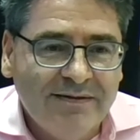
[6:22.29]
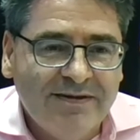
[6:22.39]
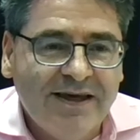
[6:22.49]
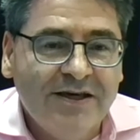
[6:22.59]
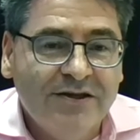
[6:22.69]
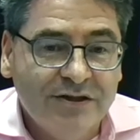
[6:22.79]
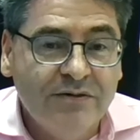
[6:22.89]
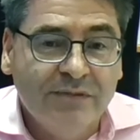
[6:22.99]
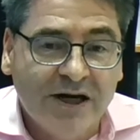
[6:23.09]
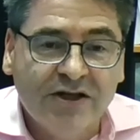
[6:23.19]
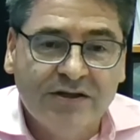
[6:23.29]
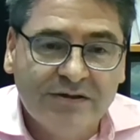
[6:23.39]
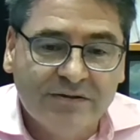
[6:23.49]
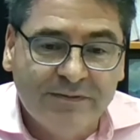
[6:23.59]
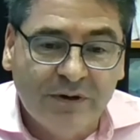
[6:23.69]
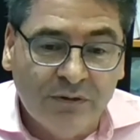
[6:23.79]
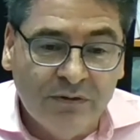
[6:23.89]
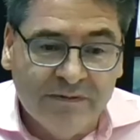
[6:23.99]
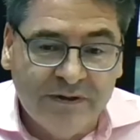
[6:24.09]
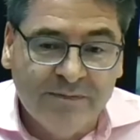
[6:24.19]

thank you so much for all of you,